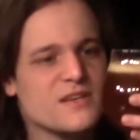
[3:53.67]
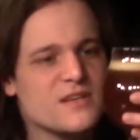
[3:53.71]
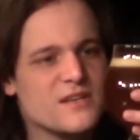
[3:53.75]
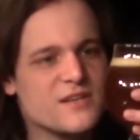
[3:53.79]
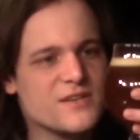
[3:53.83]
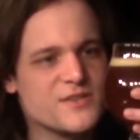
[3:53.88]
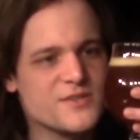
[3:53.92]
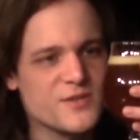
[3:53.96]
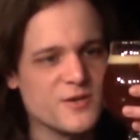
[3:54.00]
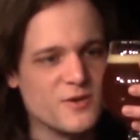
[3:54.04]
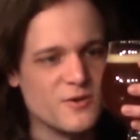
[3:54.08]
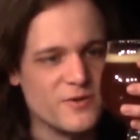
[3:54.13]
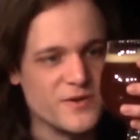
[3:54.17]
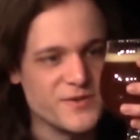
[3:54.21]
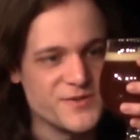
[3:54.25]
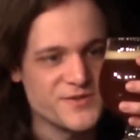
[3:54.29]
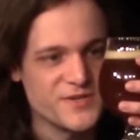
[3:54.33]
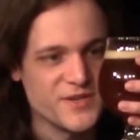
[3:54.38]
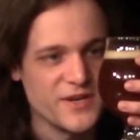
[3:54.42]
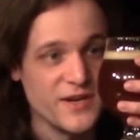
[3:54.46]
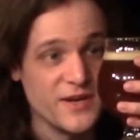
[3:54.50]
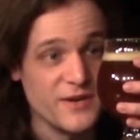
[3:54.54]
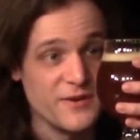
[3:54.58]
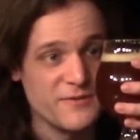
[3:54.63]
So it's
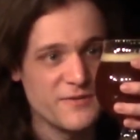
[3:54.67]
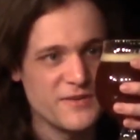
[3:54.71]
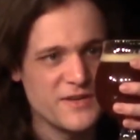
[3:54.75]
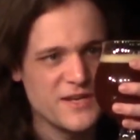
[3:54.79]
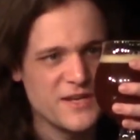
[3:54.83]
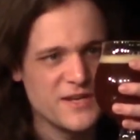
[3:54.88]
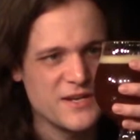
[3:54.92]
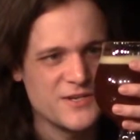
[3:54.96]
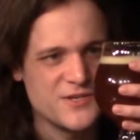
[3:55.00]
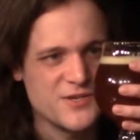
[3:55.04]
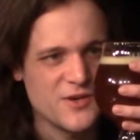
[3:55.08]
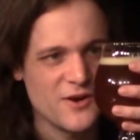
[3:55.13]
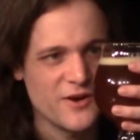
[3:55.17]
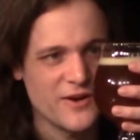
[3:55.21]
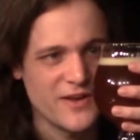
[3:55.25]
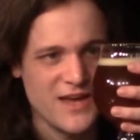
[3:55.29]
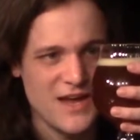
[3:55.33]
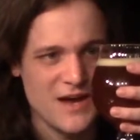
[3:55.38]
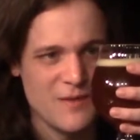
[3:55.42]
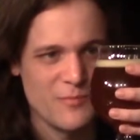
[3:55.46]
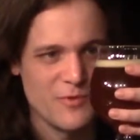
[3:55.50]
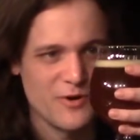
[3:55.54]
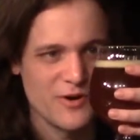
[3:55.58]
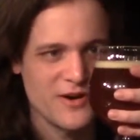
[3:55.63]
a dark
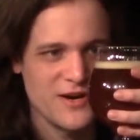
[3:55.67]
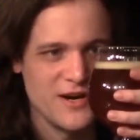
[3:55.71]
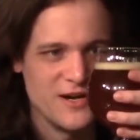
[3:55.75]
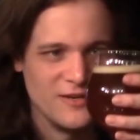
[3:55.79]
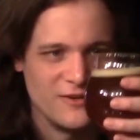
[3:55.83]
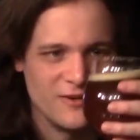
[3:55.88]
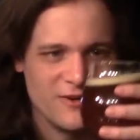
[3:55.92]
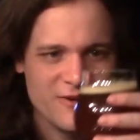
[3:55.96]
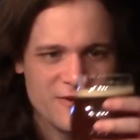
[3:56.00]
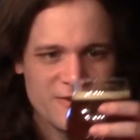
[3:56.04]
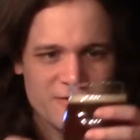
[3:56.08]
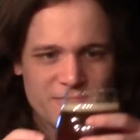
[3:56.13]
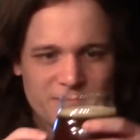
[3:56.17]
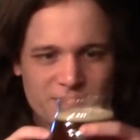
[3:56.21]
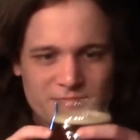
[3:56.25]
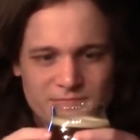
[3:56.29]
amber color.